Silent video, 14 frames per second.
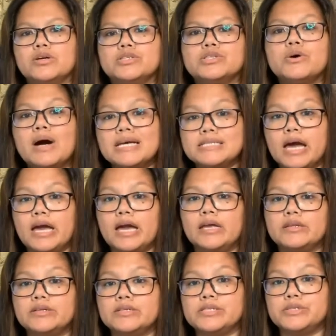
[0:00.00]
So as I
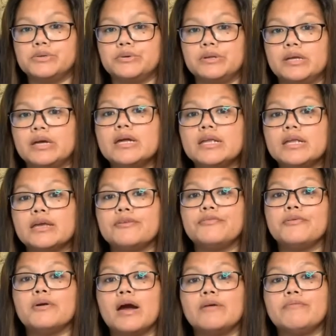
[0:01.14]
understood it, if
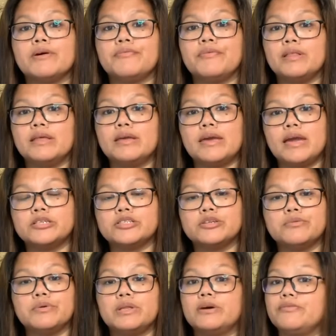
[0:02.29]
you have
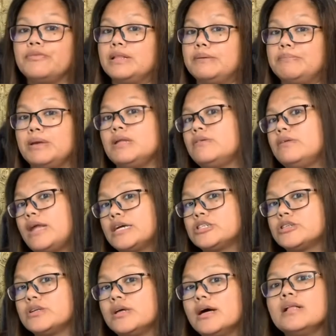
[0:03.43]
affiliation with a Filipino
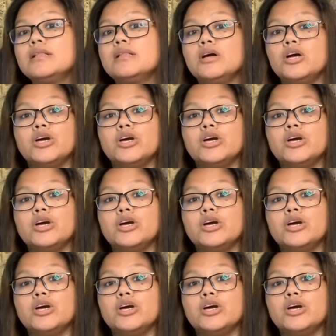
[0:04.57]
national,